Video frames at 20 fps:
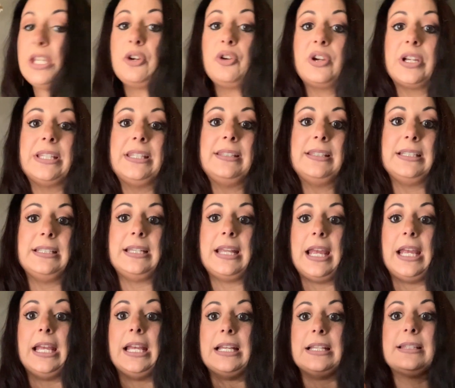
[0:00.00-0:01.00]
Kristen
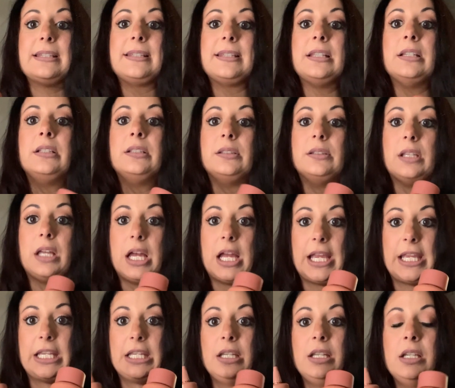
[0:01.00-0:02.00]
S
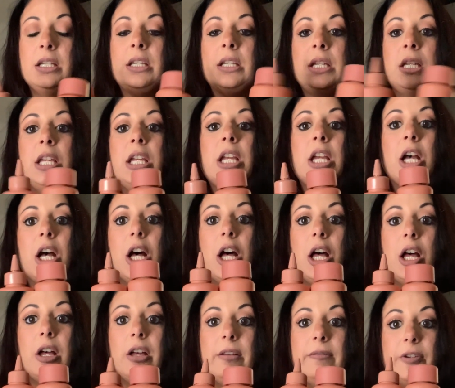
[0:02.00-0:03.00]
line
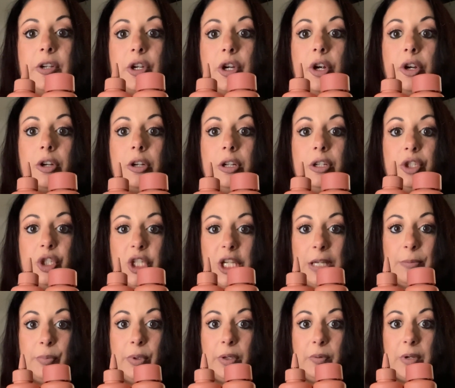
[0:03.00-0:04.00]
of curl
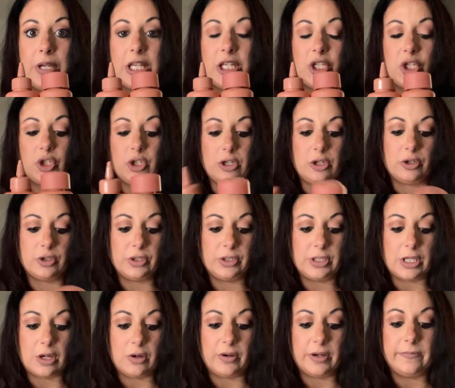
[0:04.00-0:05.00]
shampoo and conditioner.
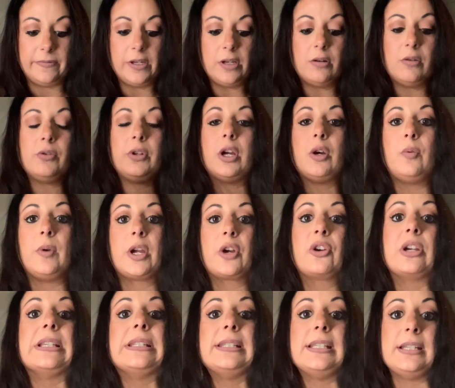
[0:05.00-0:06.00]
So if you don't know what
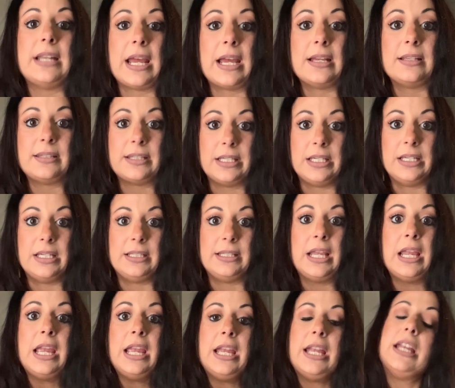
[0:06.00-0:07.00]
Kristen S is,
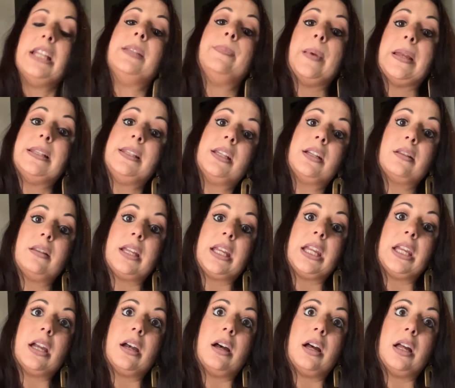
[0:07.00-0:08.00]
it's
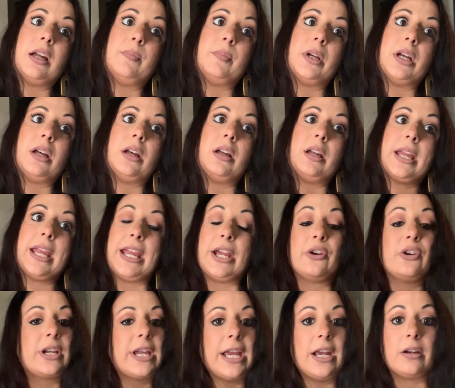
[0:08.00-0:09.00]
basically a
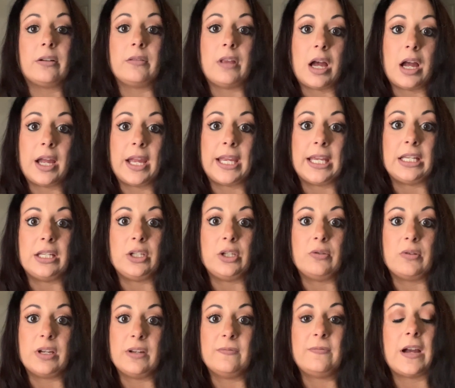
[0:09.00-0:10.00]
hair care line. You
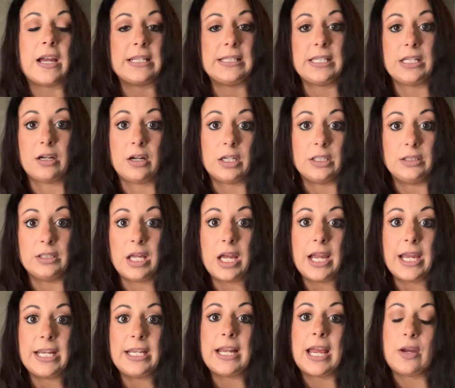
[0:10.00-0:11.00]
can find it
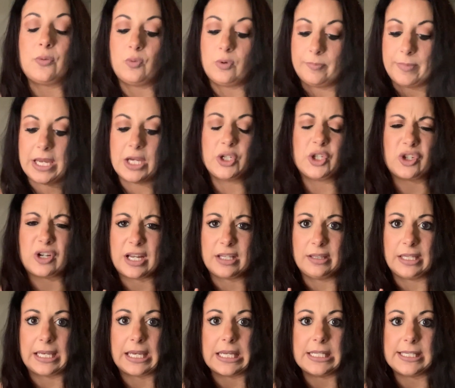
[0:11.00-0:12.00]
online. I will make sure I
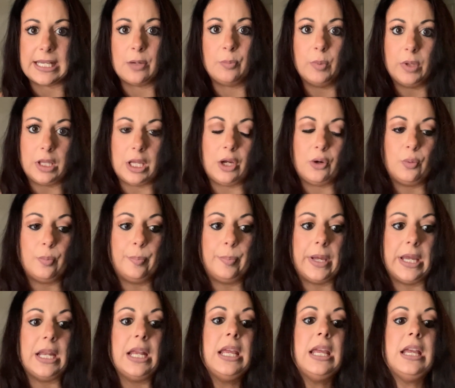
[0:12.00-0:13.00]
link it down below,
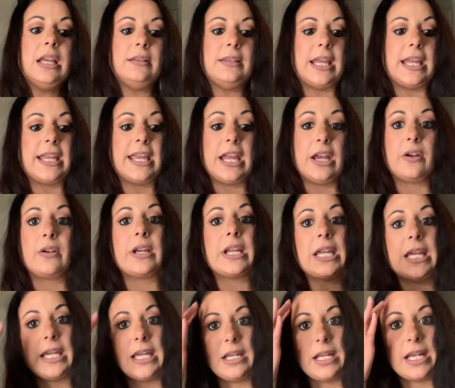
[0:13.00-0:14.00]
but they carry
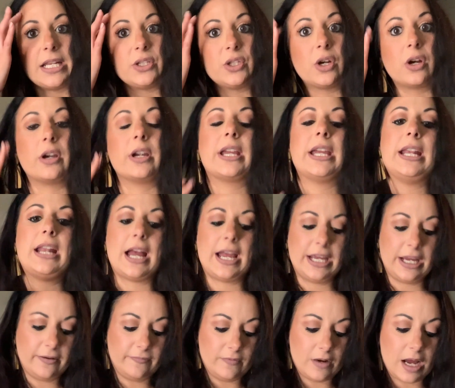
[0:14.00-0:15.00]
it at Target. I
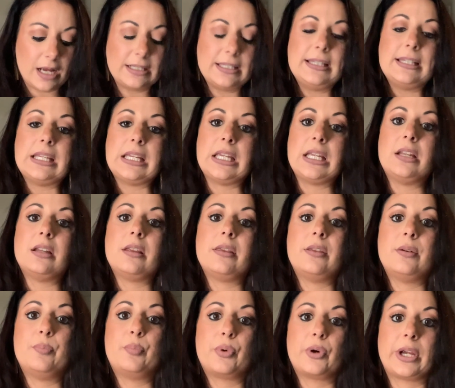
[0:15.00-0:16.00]
have not seen
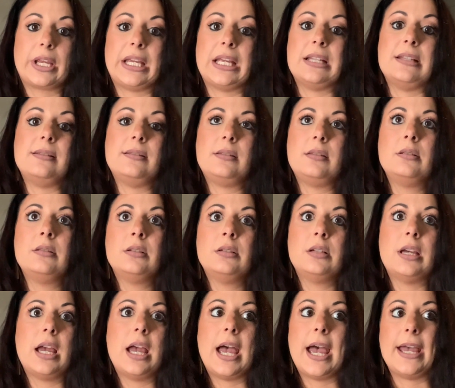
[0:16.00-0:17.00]
the brand
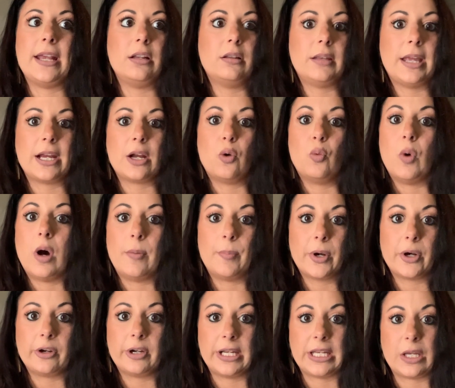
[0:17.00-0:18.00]
at like a
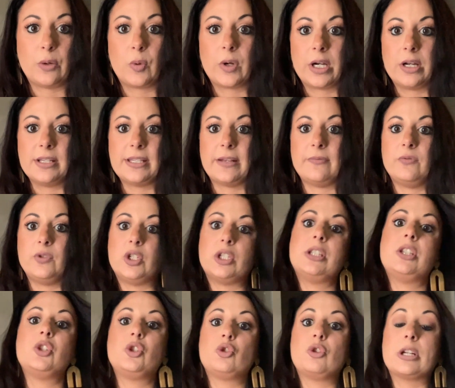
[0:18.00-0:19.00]
Walmart or anywhere else. I've
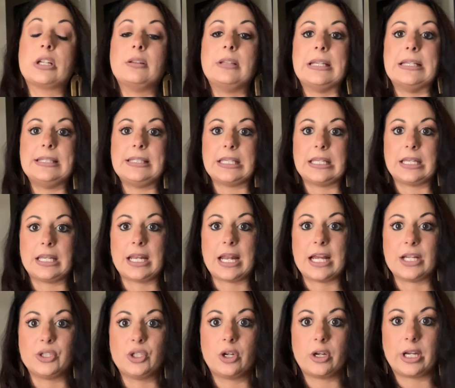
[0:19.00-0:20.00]
just strictly seen it
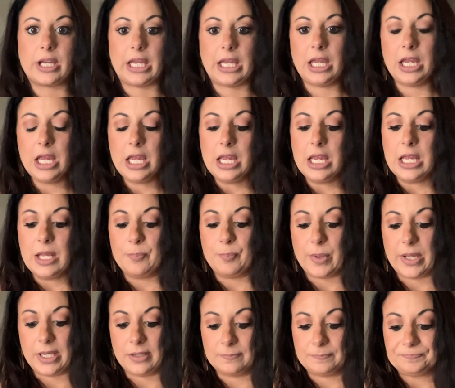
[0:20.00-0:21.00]
at Target,
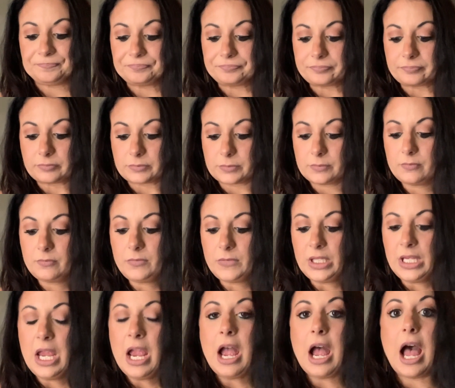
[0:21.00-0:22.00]
but
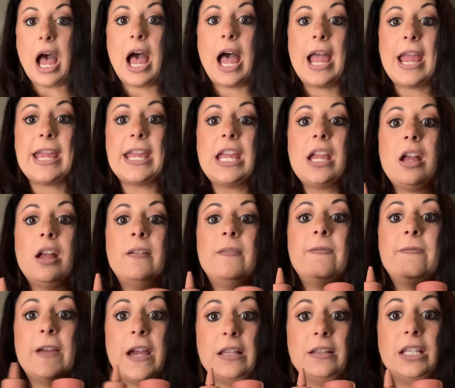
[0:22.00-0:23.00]
I
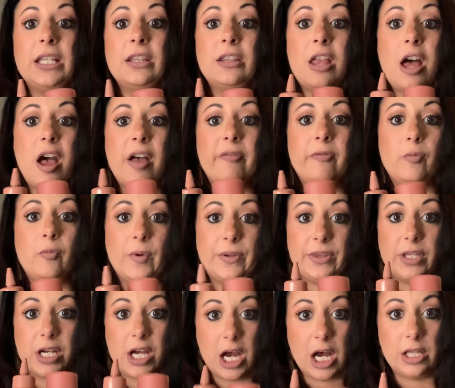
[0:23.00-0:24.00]
fell in love with
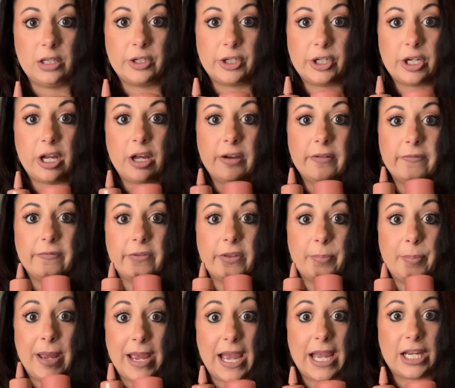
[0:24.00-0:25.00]
the color of the
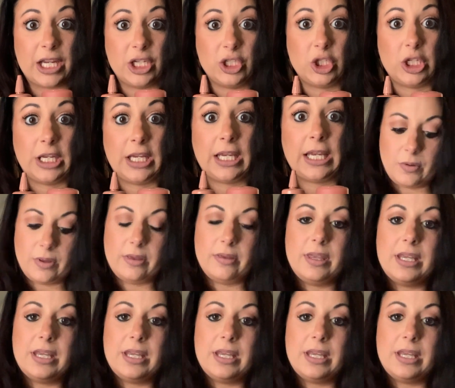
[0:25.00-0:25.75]
packaging.